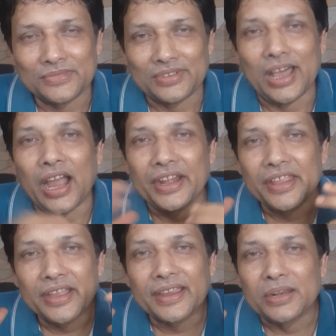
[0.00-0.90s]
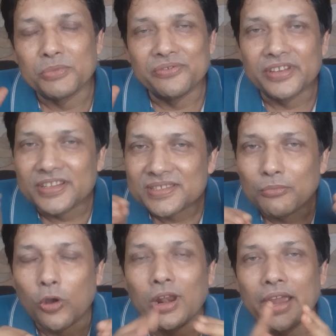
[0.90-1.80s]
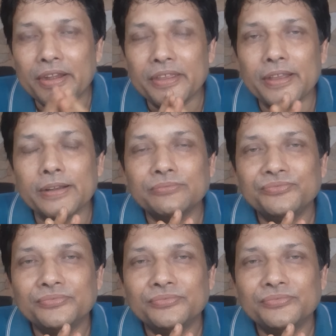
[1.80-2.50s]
The idea can be very small idea,